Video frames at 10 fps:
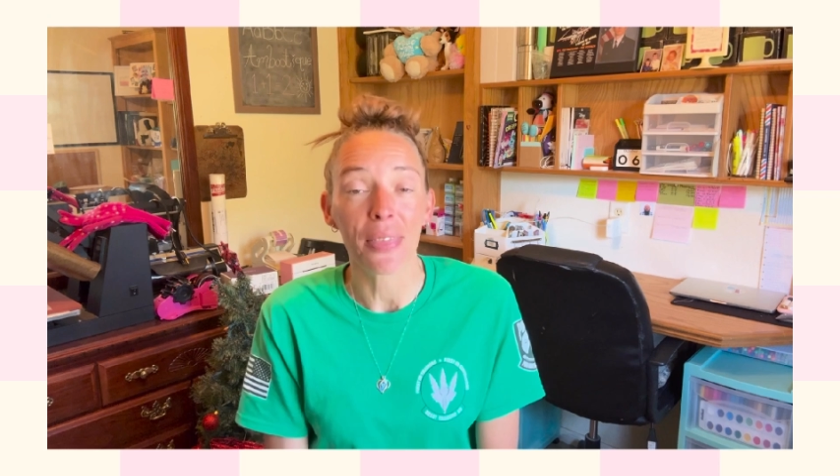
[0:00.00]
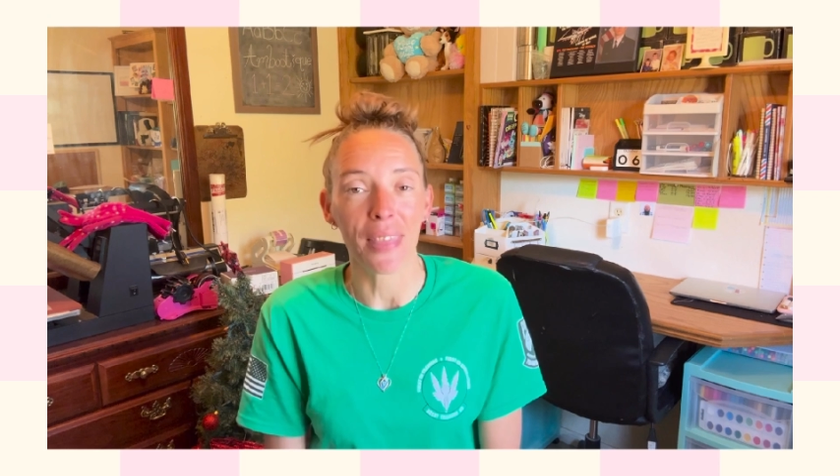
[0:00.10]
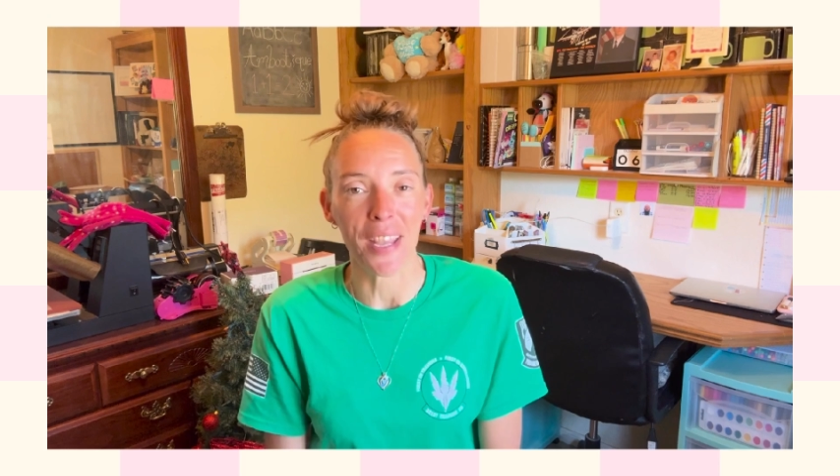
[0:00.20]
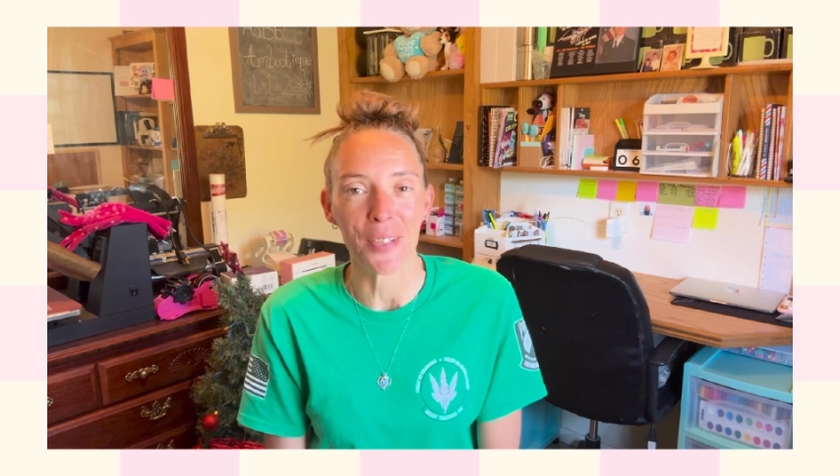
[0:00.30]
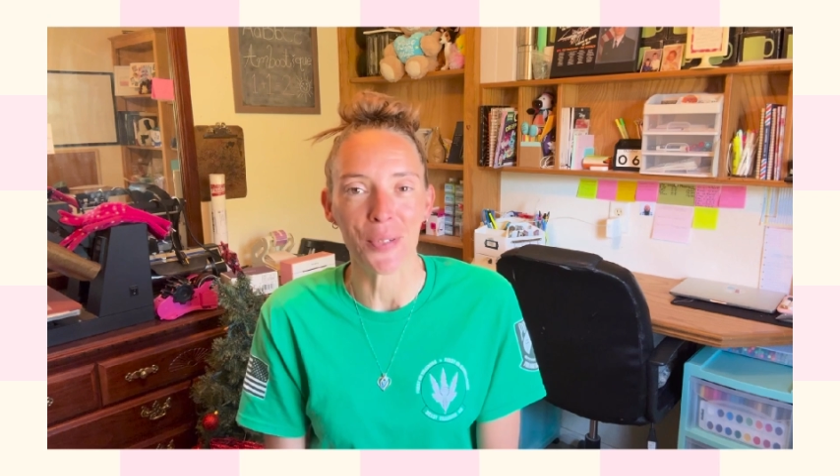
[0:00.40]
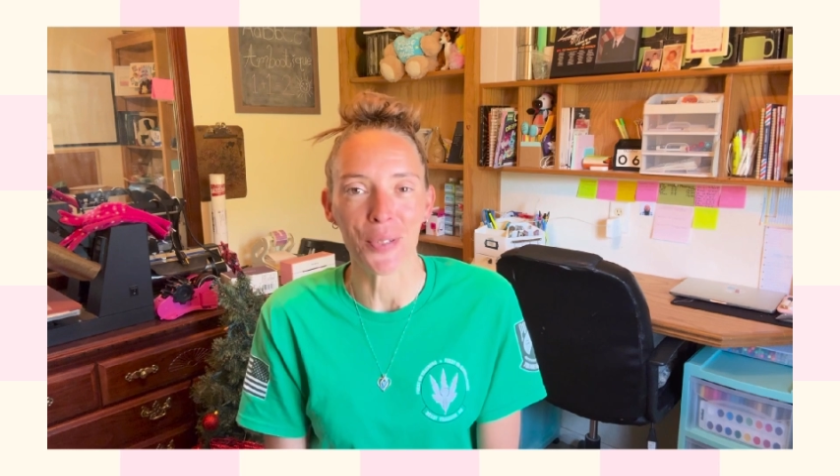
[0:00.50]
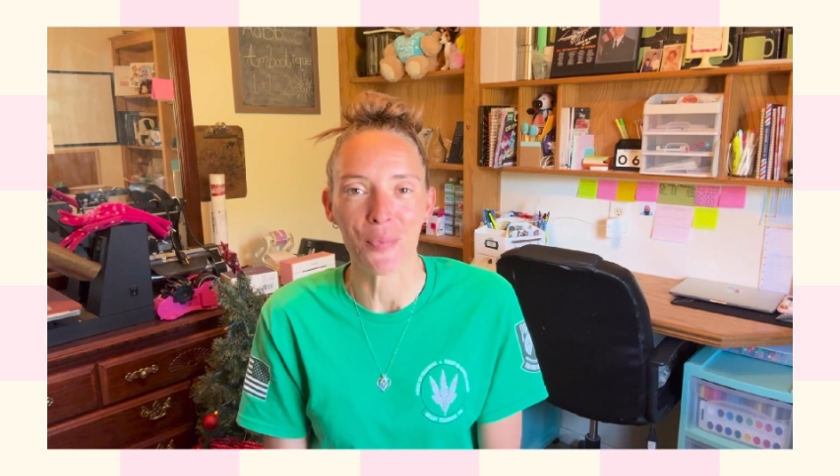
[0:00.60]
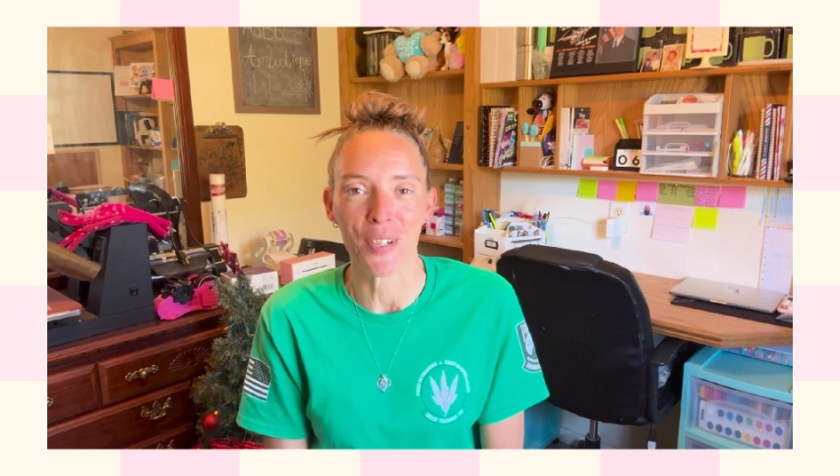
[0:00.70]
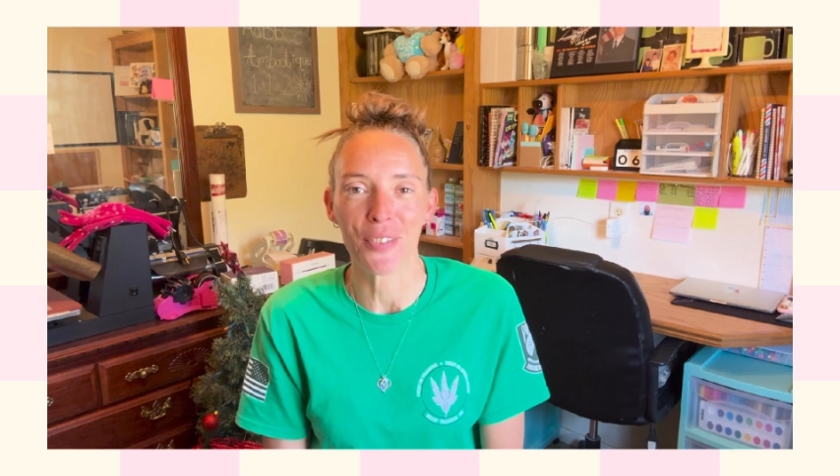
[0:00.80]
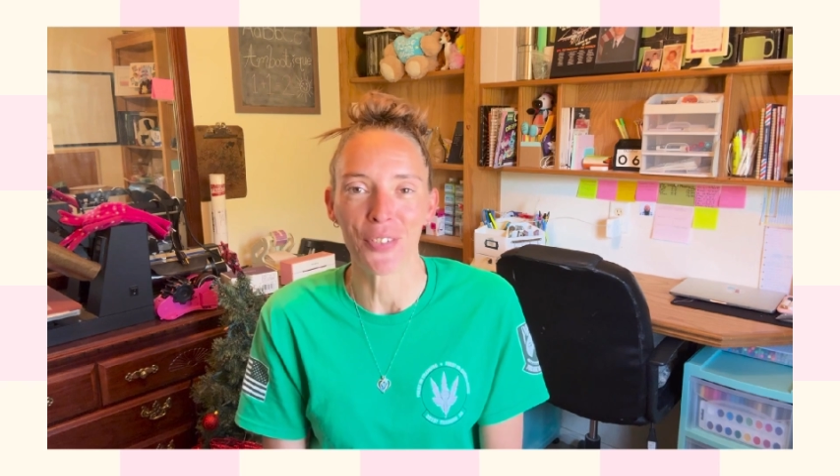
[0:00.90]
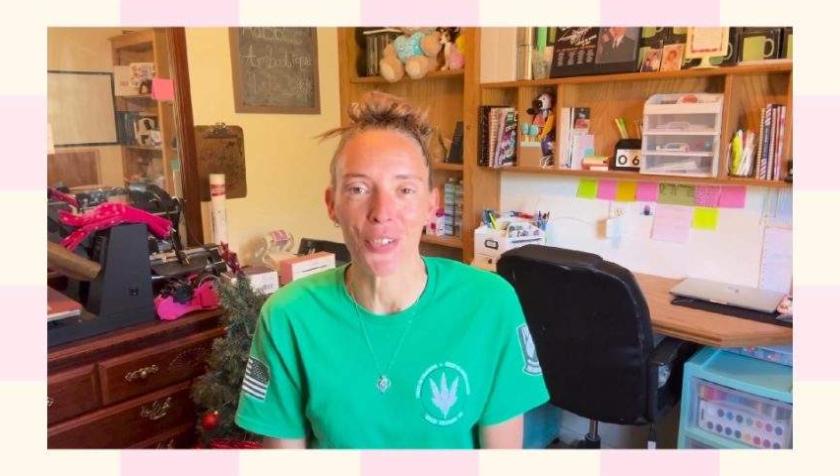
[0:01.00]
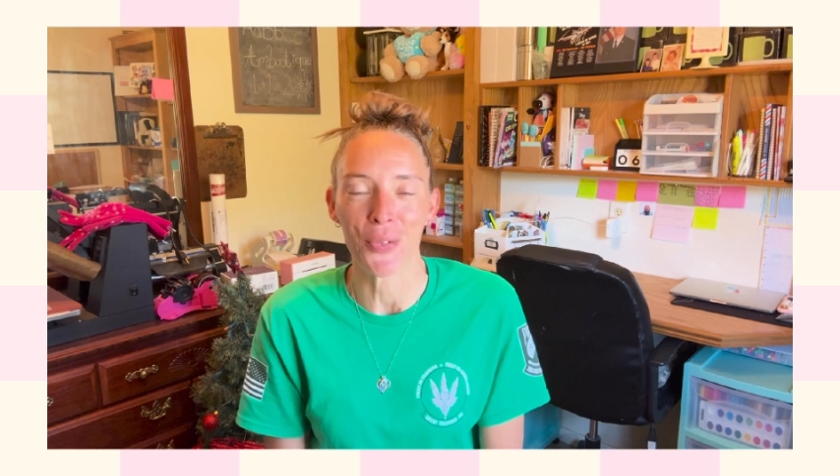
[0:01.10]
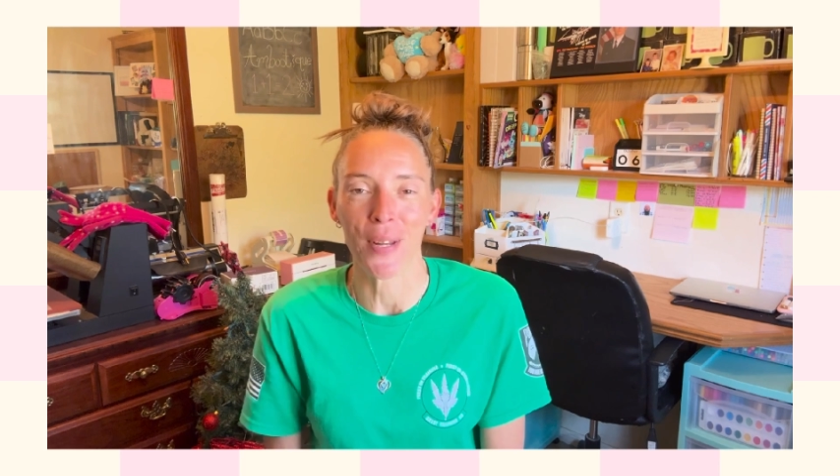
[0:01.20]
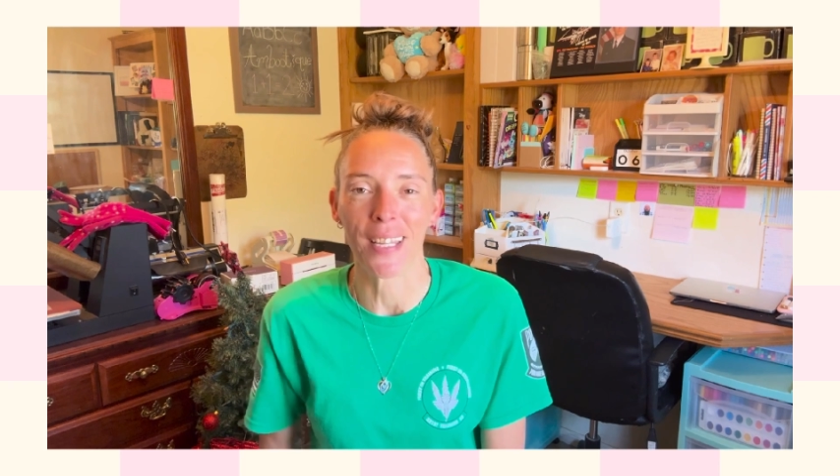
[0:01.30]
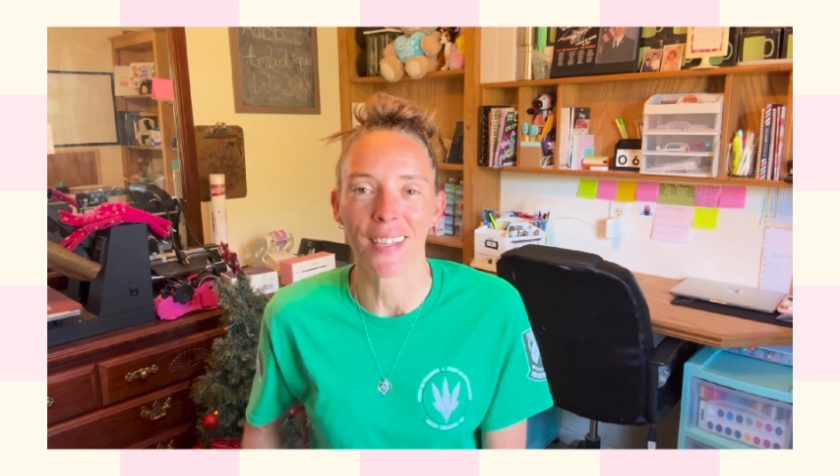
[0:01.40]
Thank you so much for
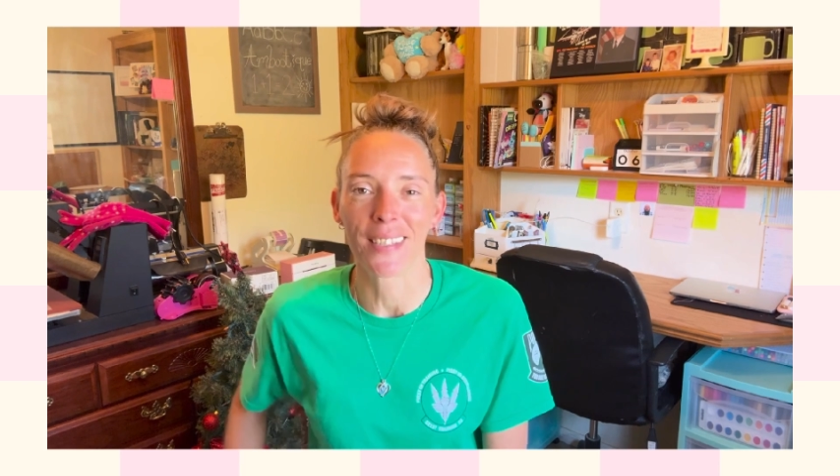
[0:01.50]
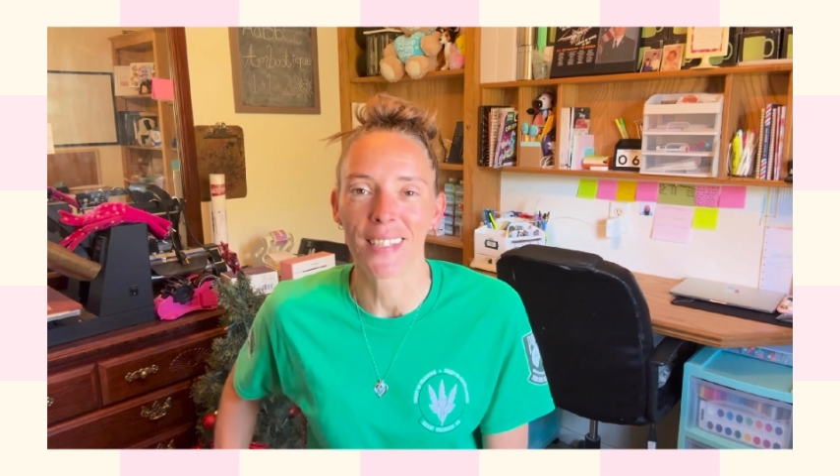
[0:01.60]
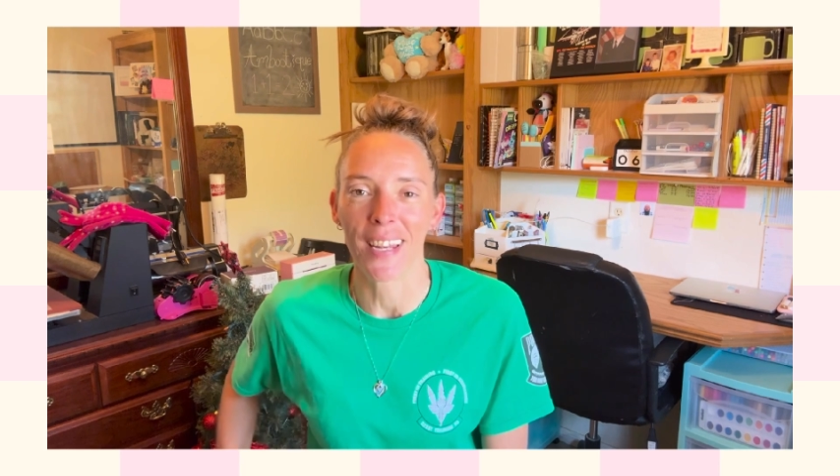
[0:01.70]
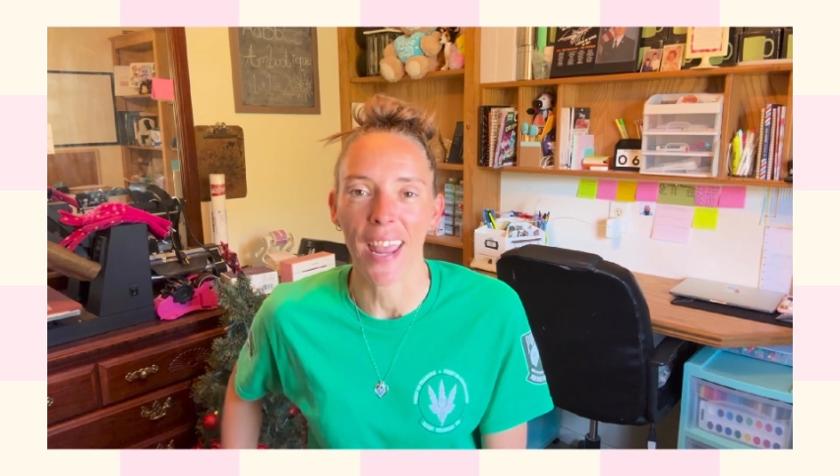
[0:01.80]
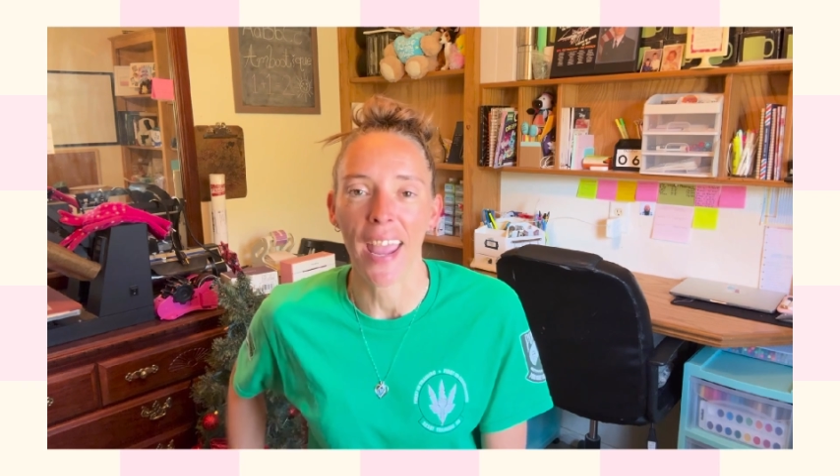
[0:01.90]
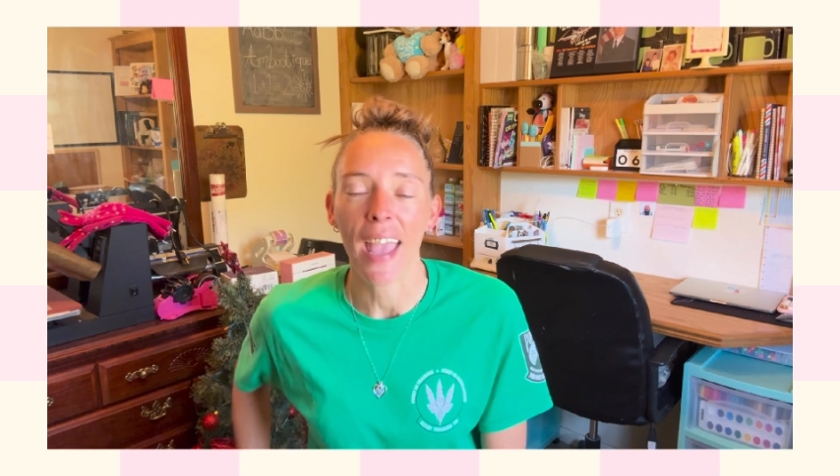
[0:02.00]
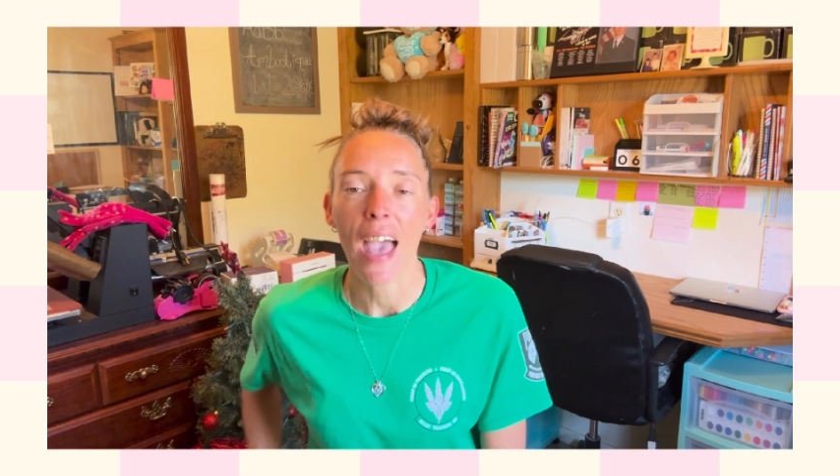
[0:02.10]
joining us today.